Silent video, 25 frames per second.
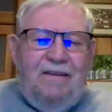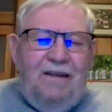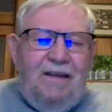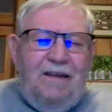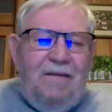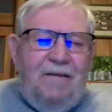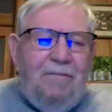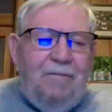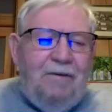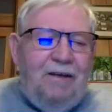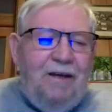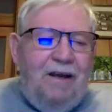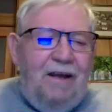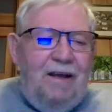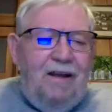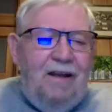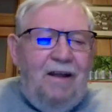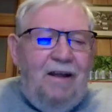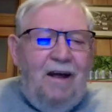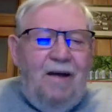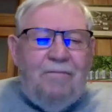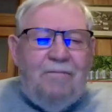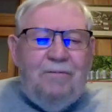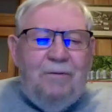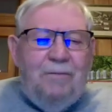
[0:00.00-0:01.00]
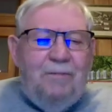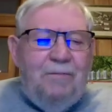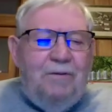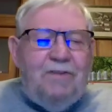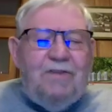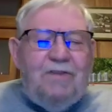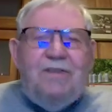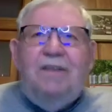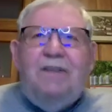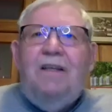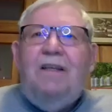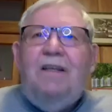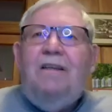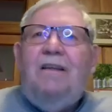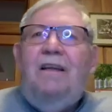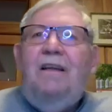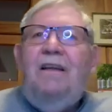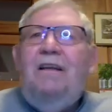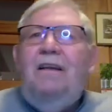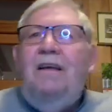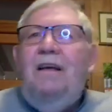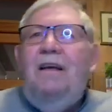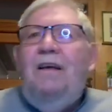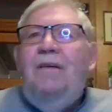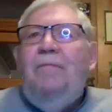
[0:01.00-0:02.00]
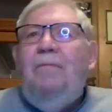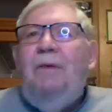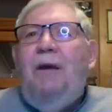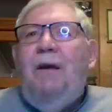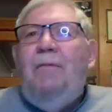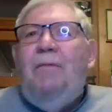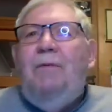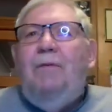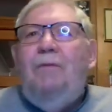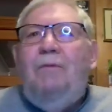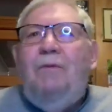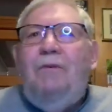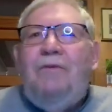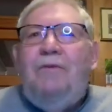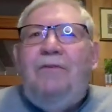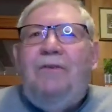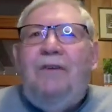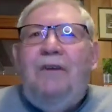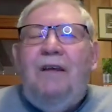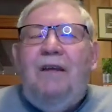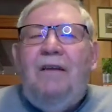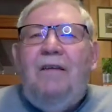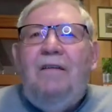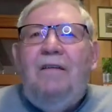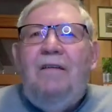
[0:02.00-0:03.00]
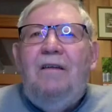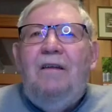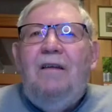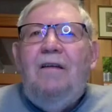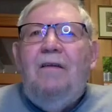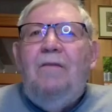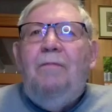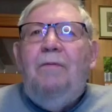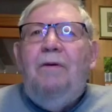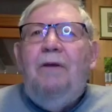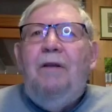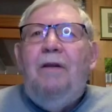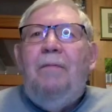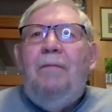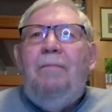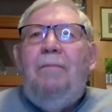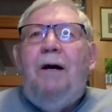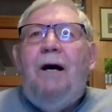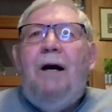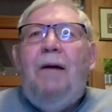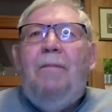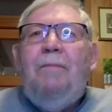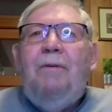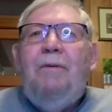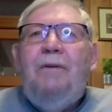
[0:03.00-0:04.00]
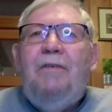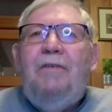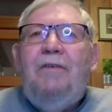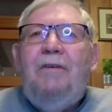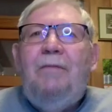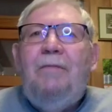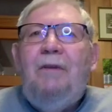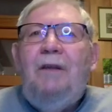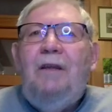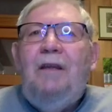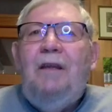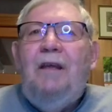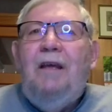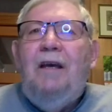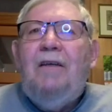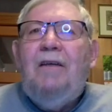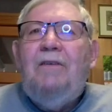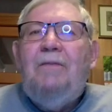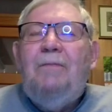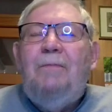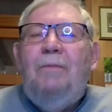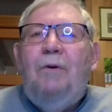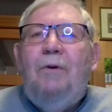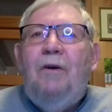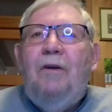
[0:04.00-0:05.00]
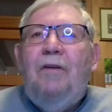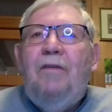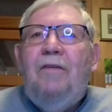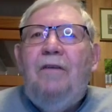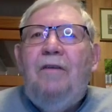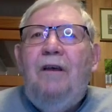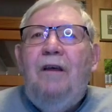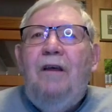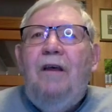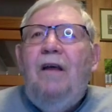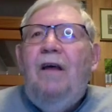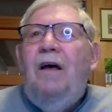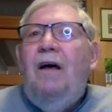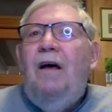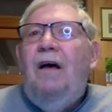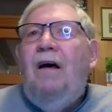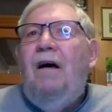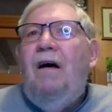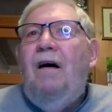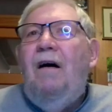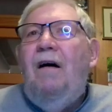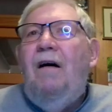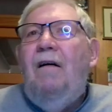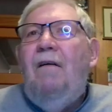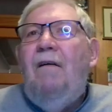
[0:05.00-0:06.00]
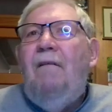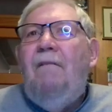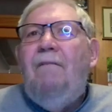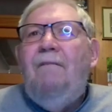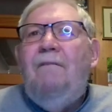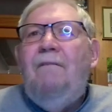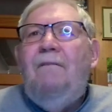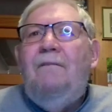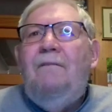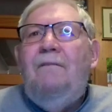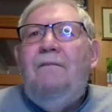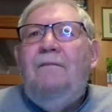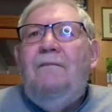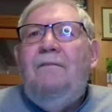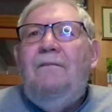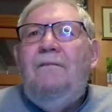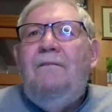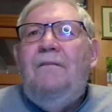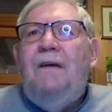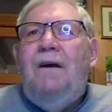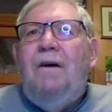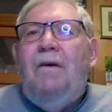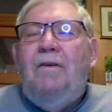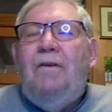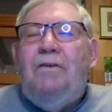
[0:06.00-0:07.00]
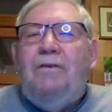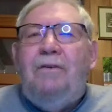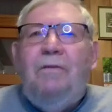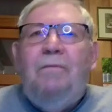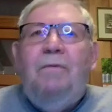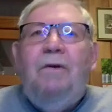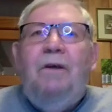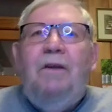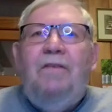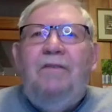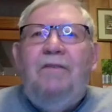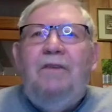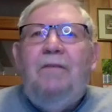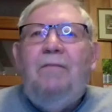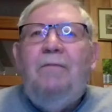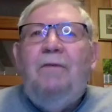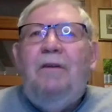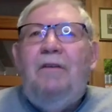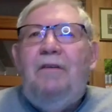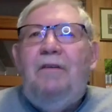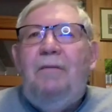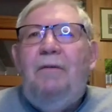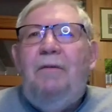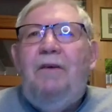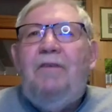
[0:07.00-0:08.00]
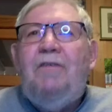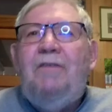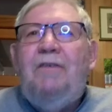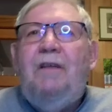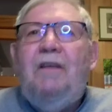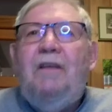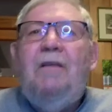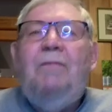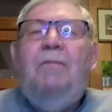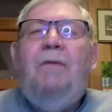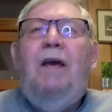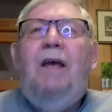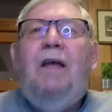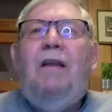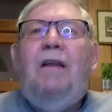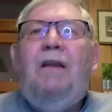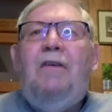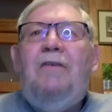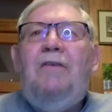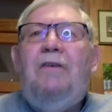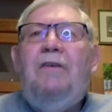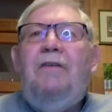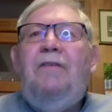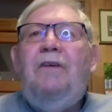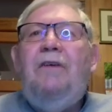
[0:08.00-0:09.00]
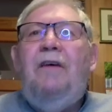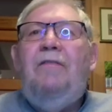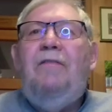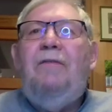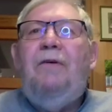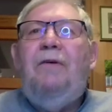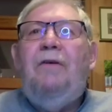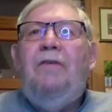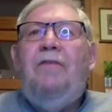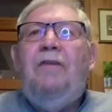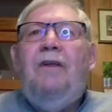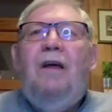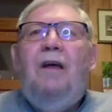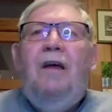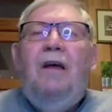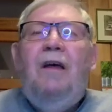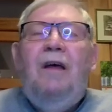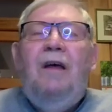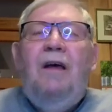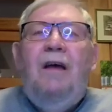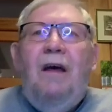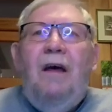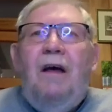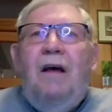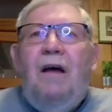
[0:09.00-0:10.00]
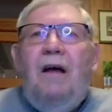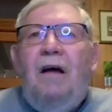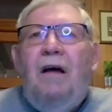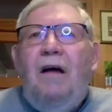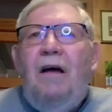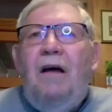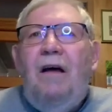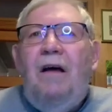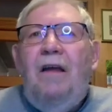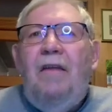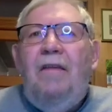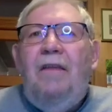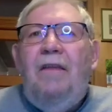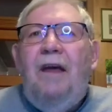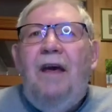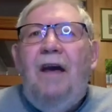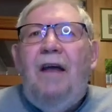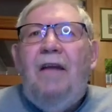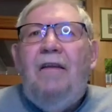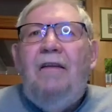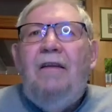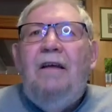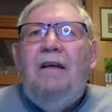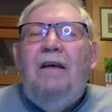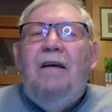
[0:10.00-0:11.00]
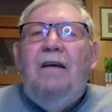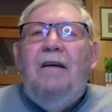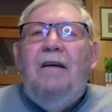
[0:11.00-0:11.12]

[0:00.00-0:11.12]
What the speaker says: I'm kind of optimistic that maybe we'll see a little bit of pop in some of the exports, or excuse me, in some of the domestic demand, I should say first, and that